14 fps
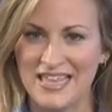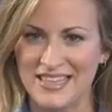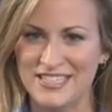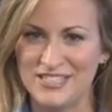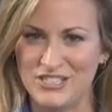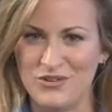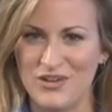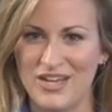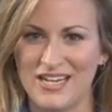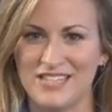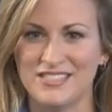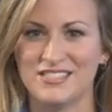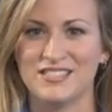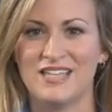This unit
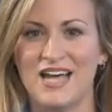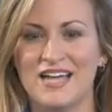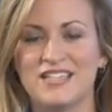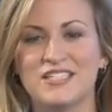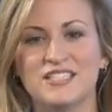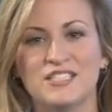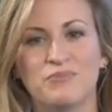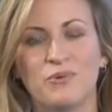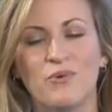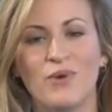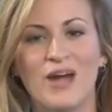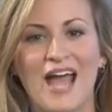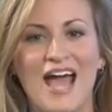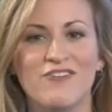is designed to
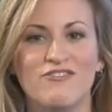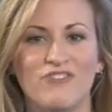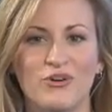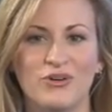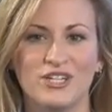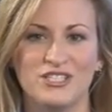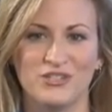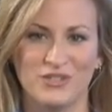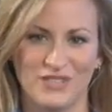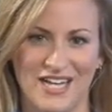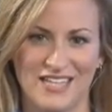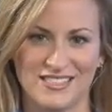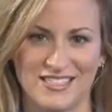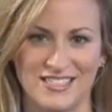support and focus your
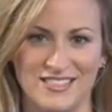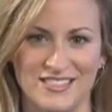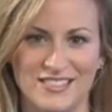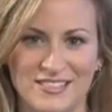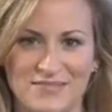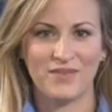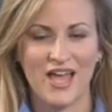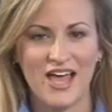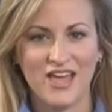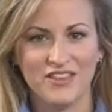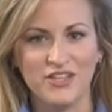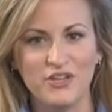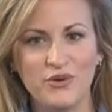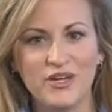lessons.
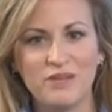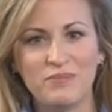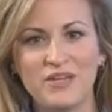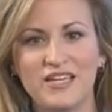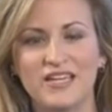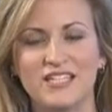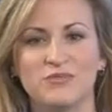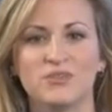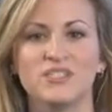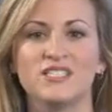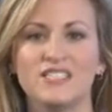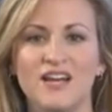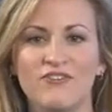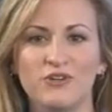The unit begins with
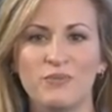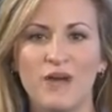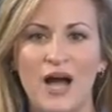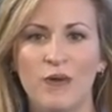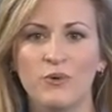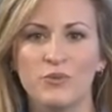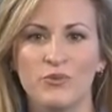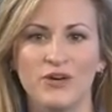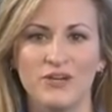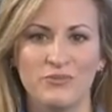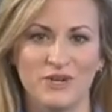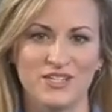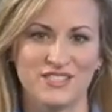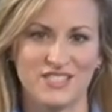several
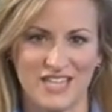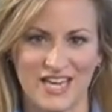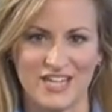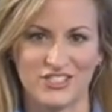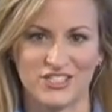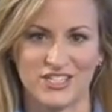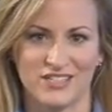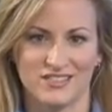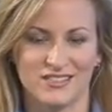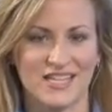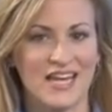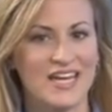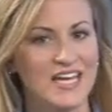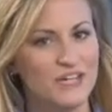PowerPoint presentations
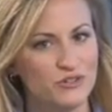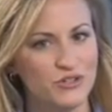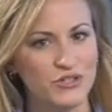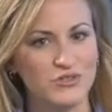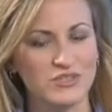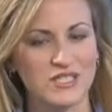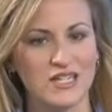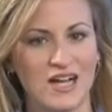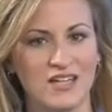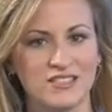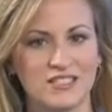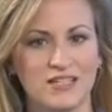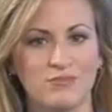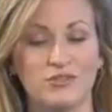that introduce the
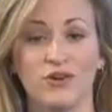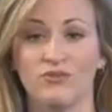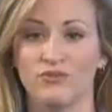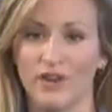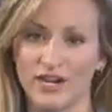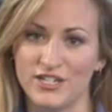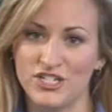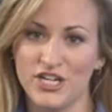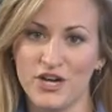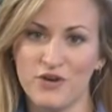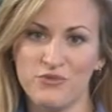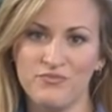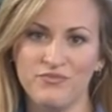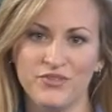concepts of
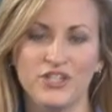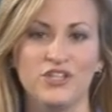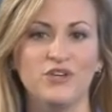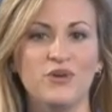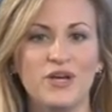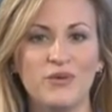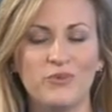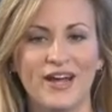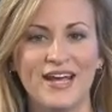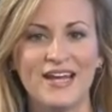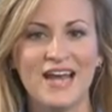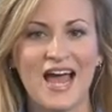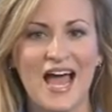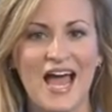ratio, unit
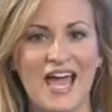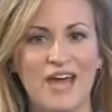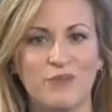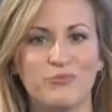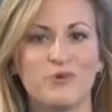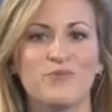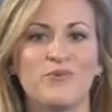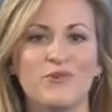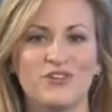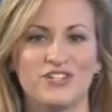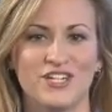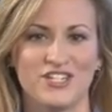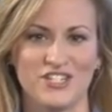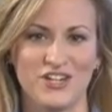rate, and
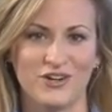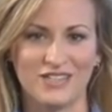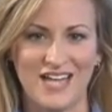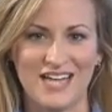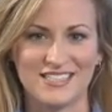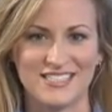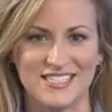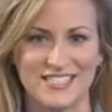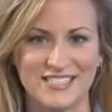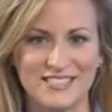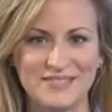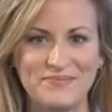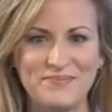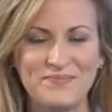proportion to your
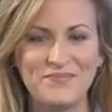classes.